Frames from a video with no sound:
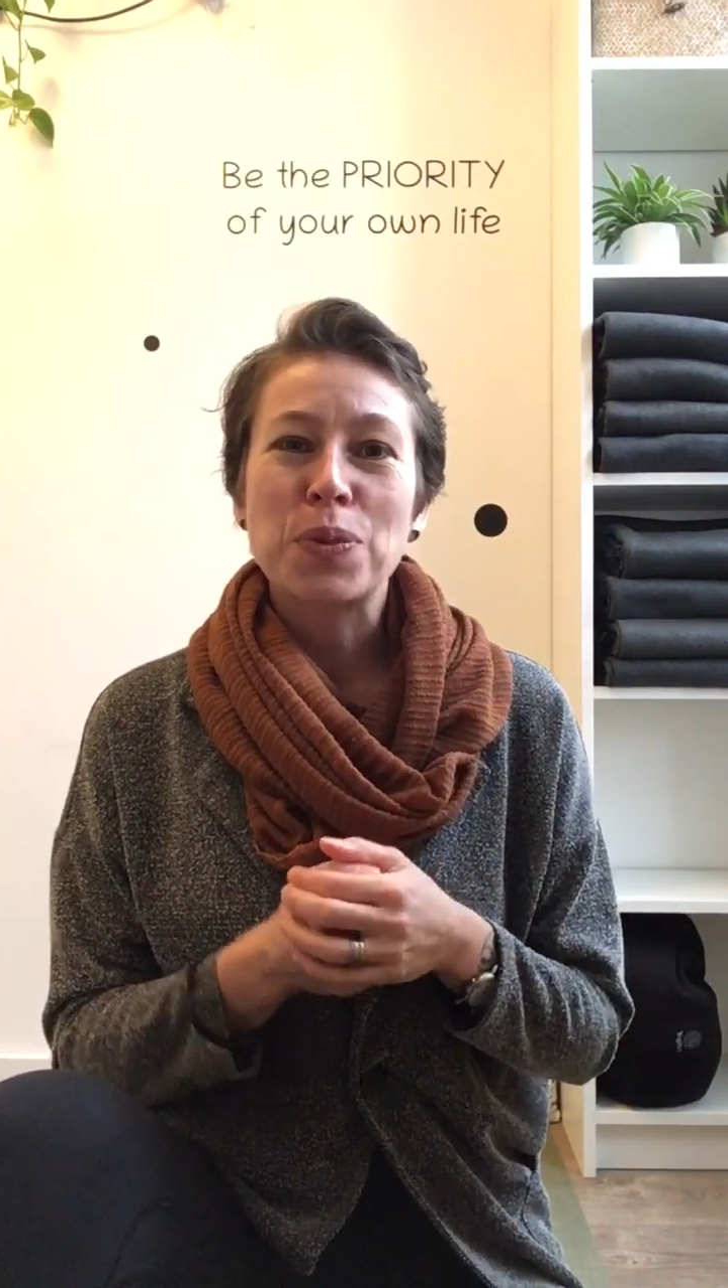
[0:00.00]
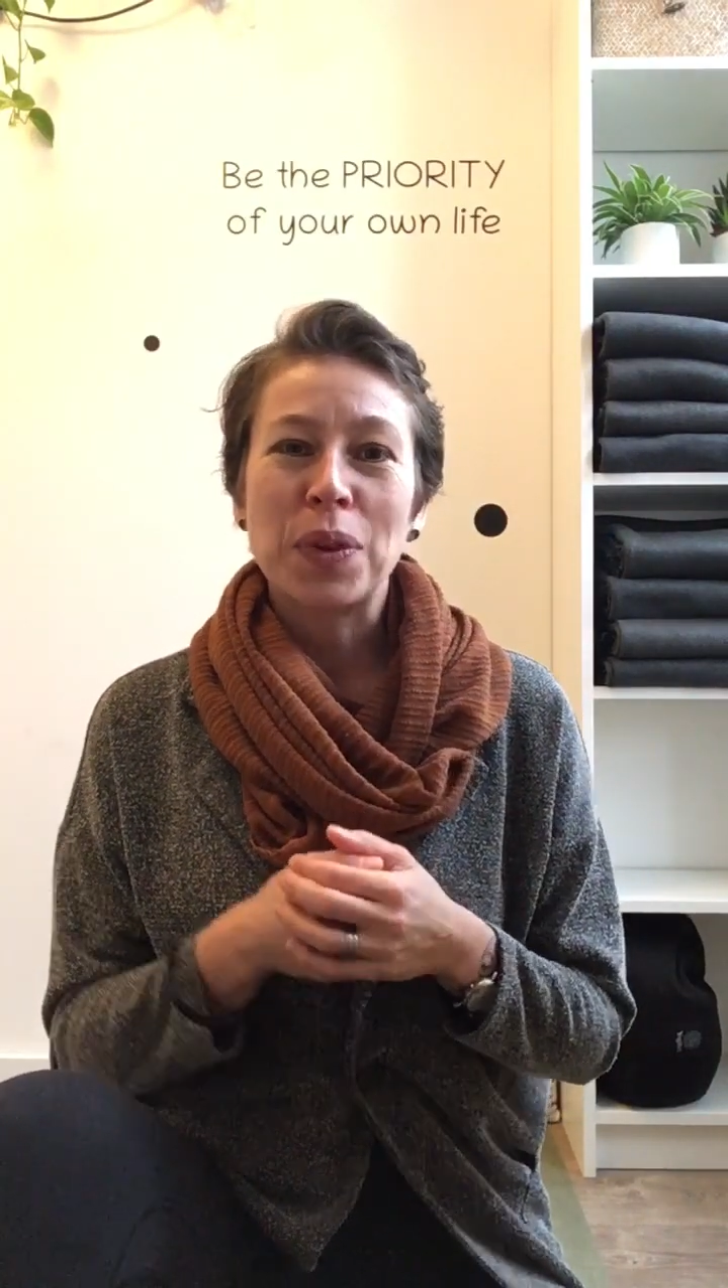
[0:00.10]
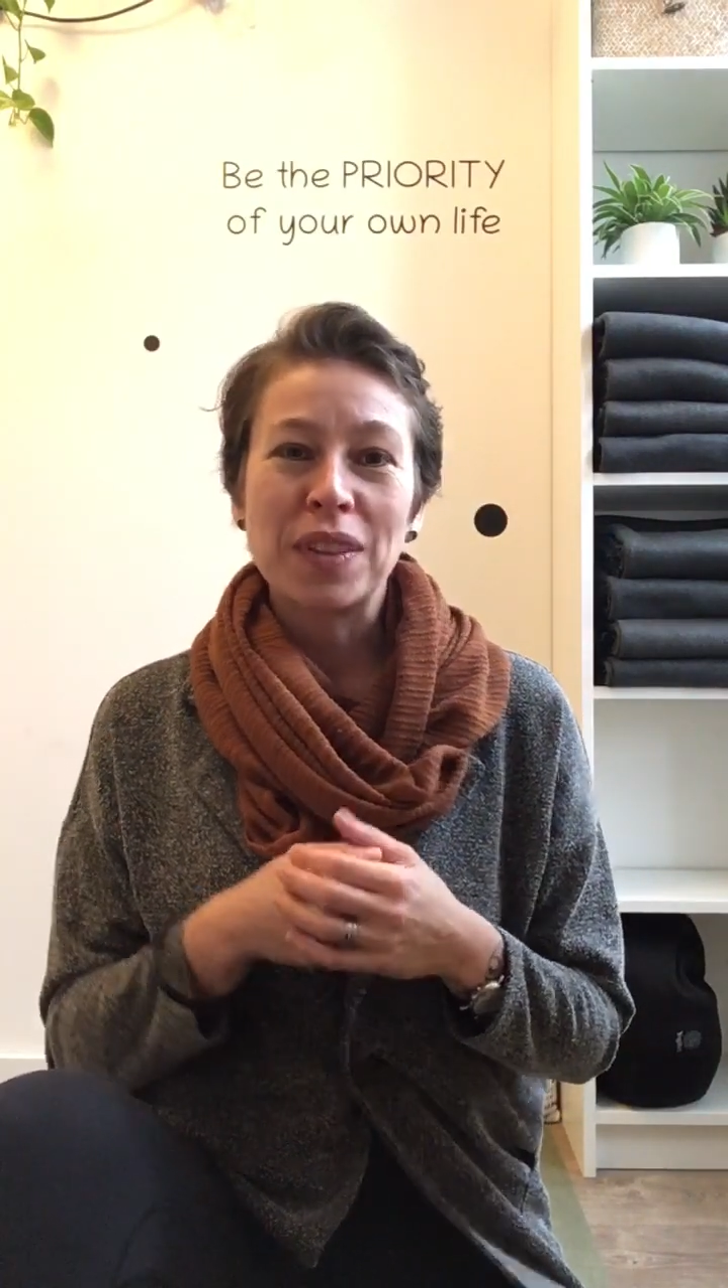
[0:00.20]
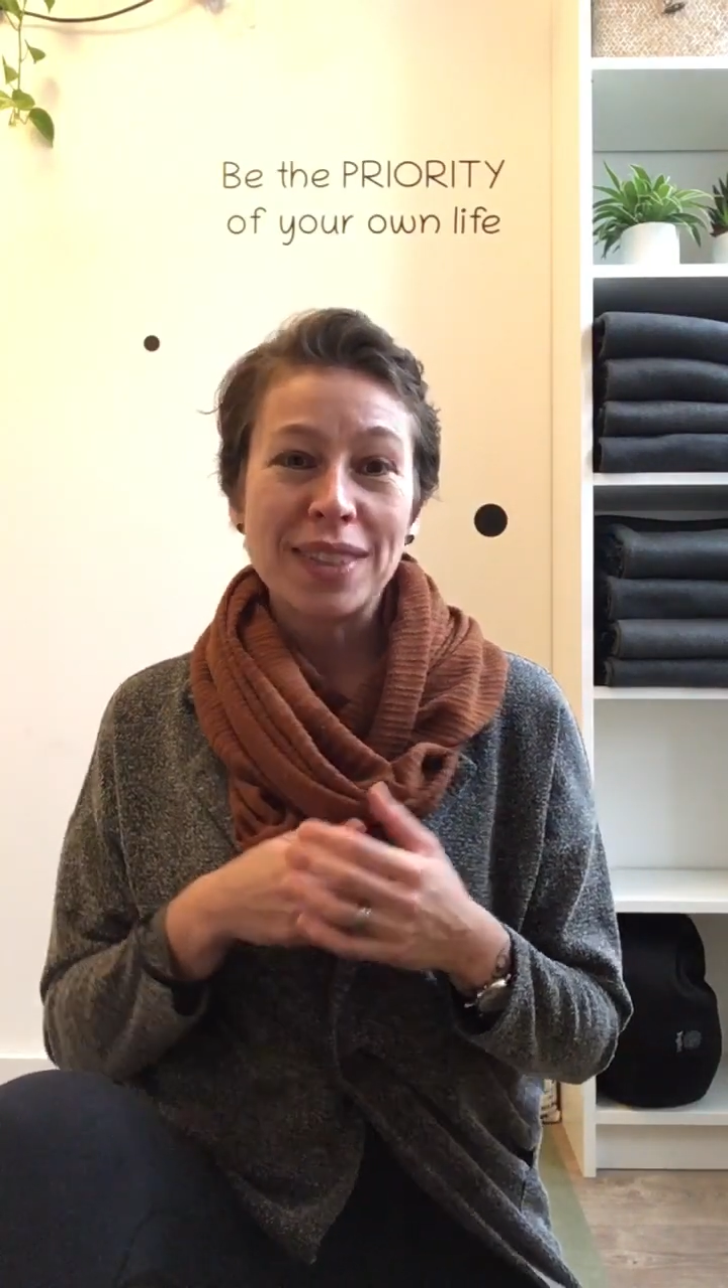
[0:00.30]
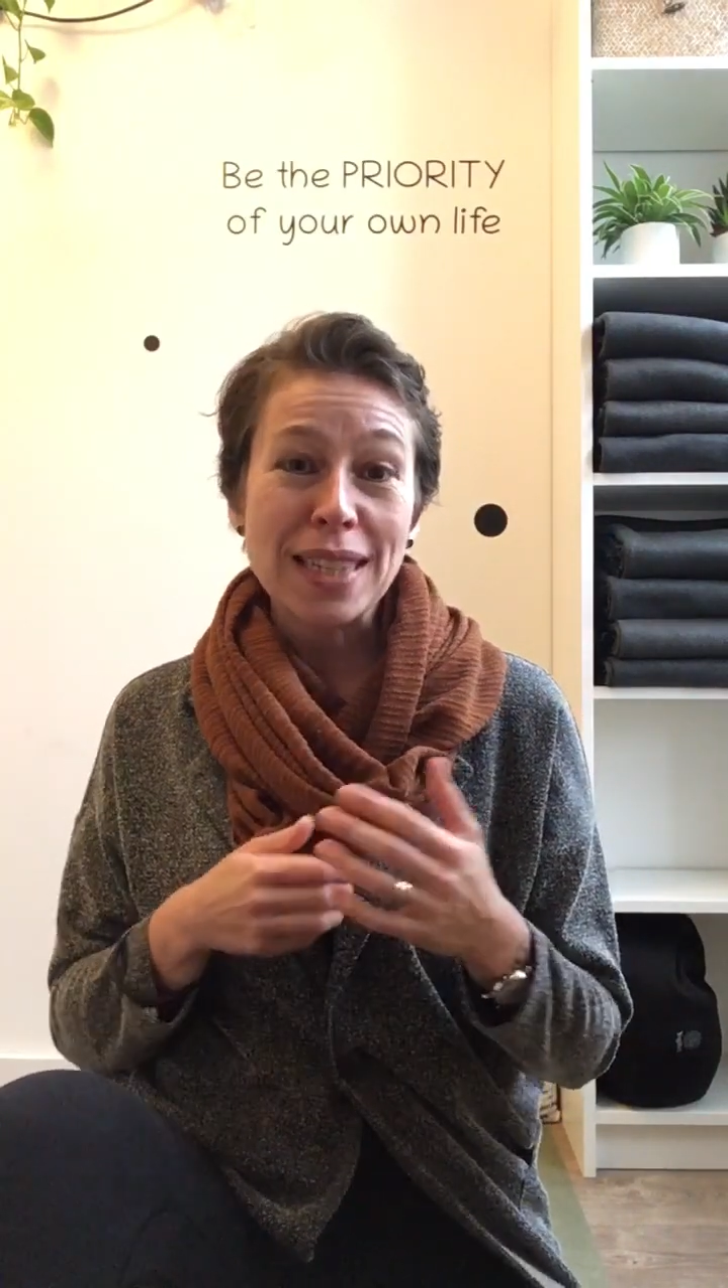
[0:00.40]

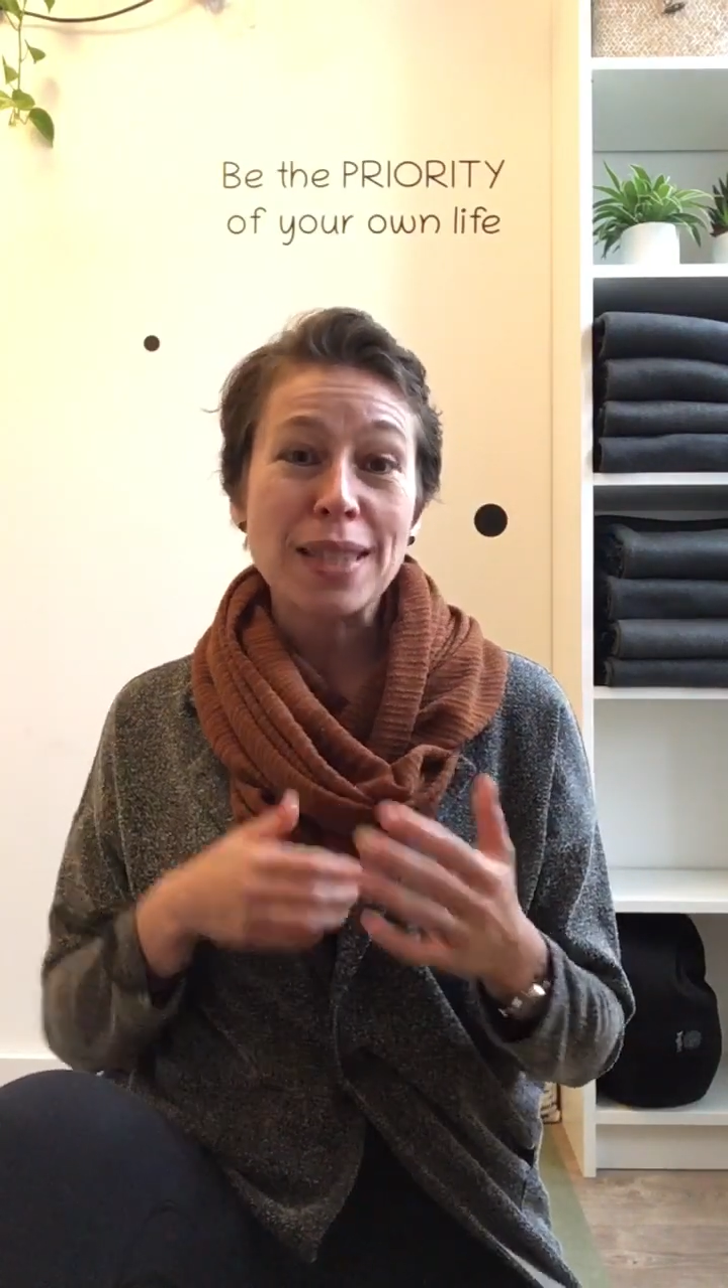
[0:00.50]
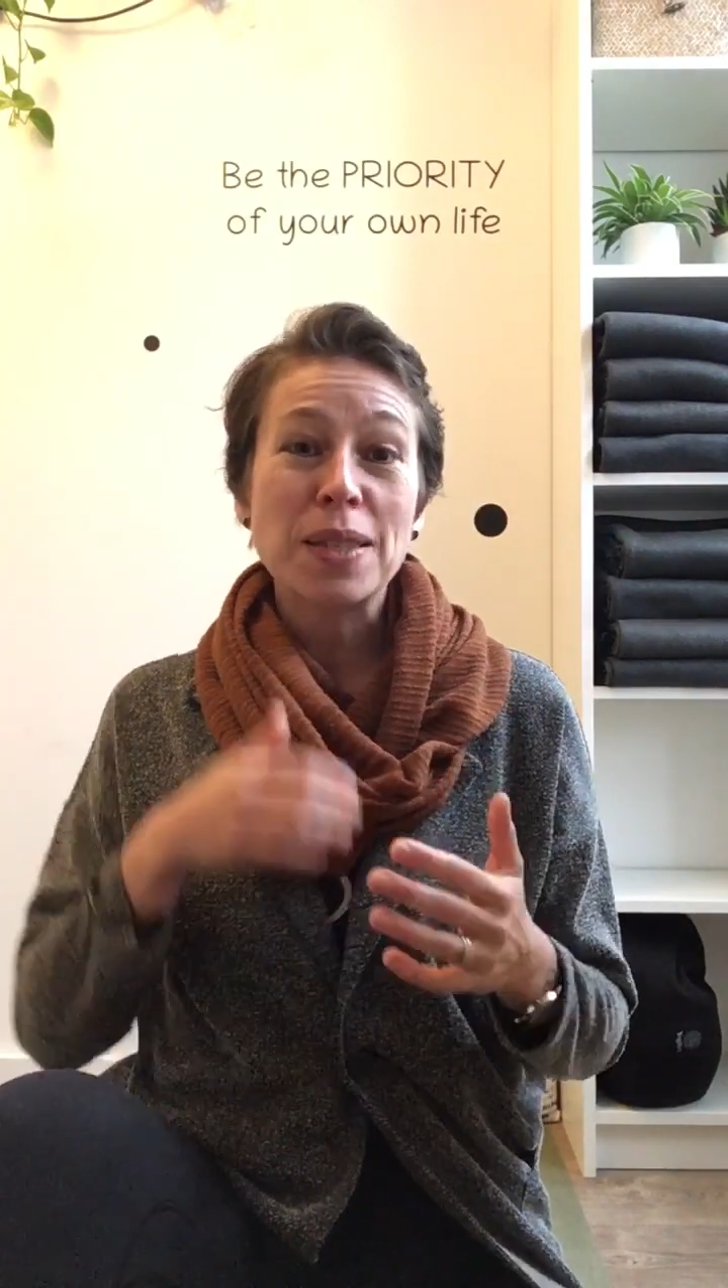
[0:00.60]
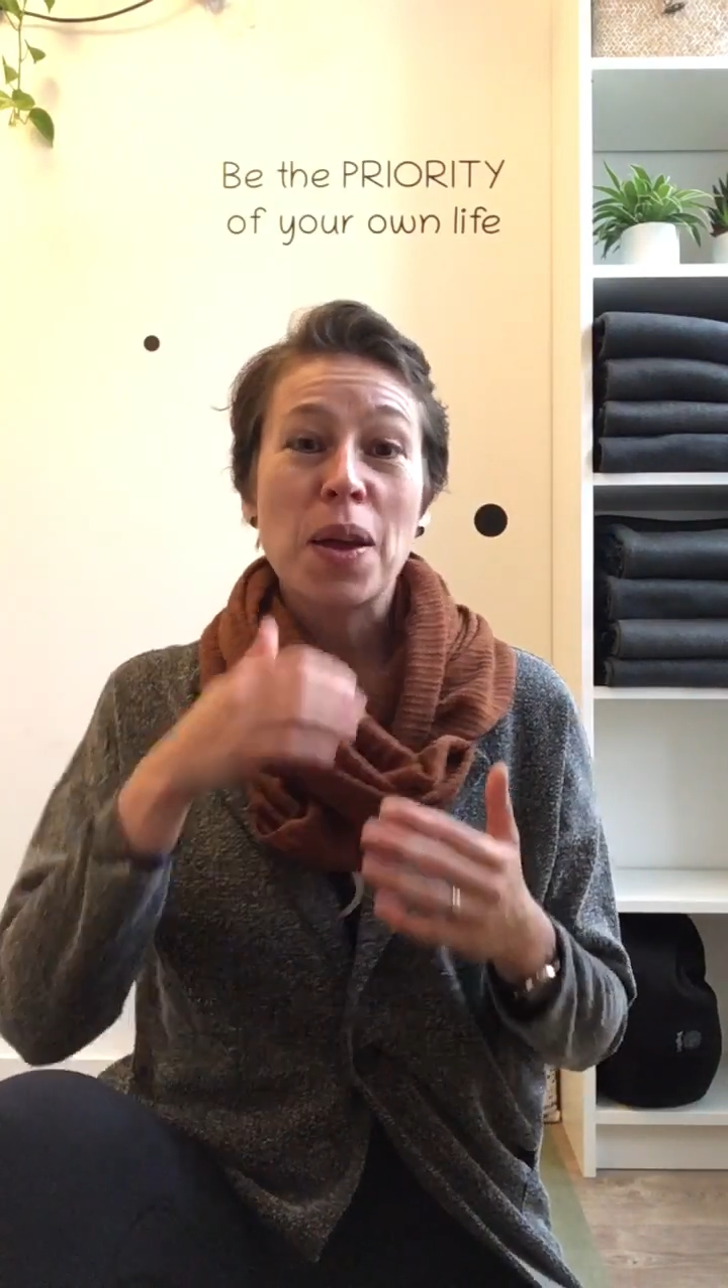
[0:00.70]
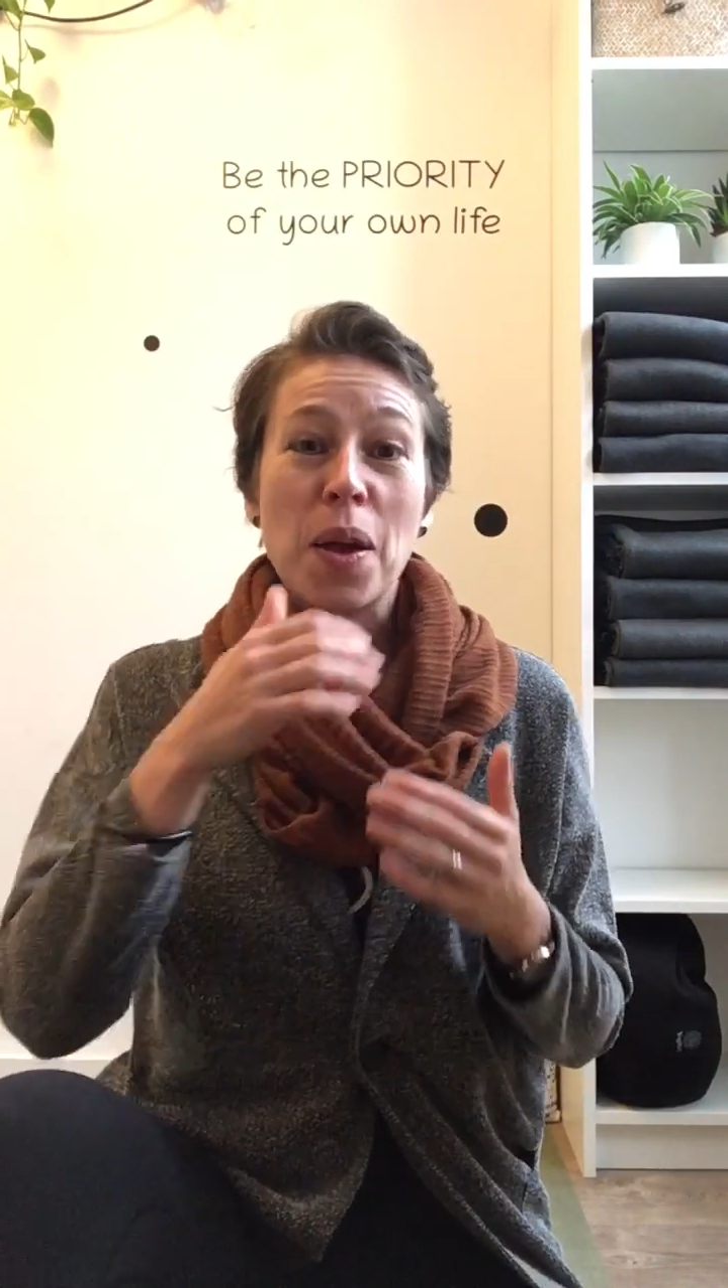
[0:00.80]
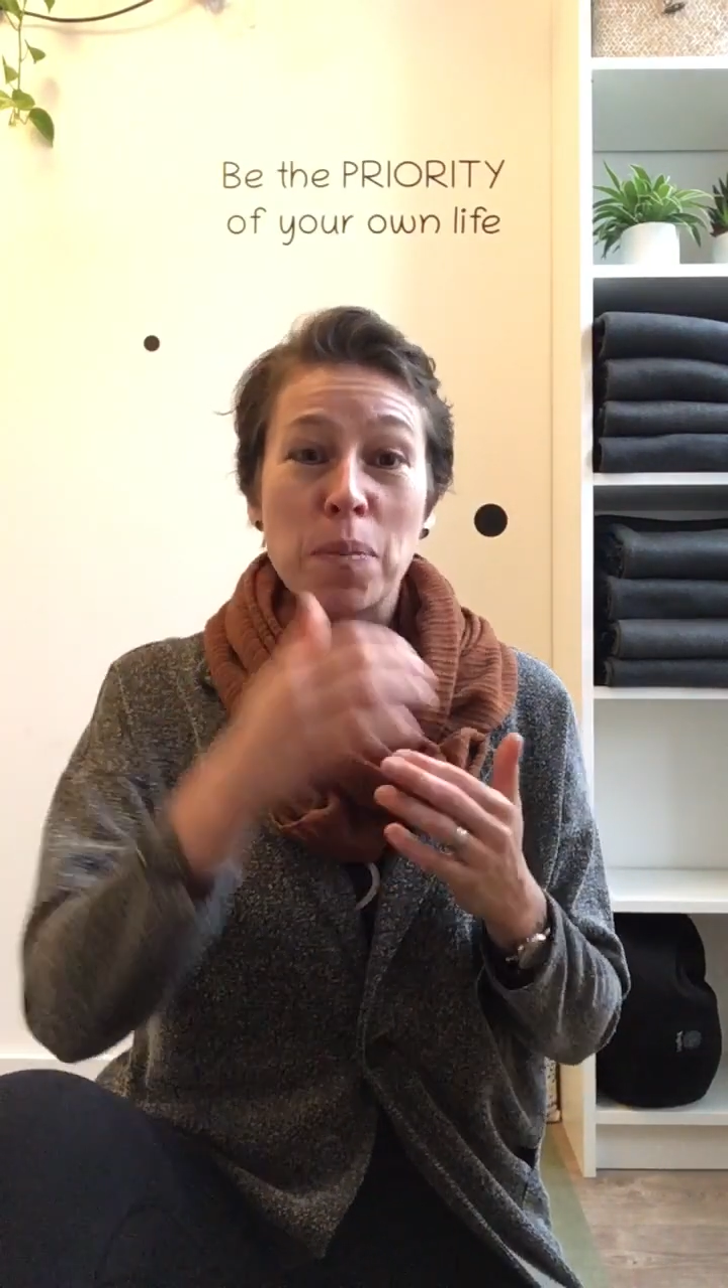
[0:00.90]
when this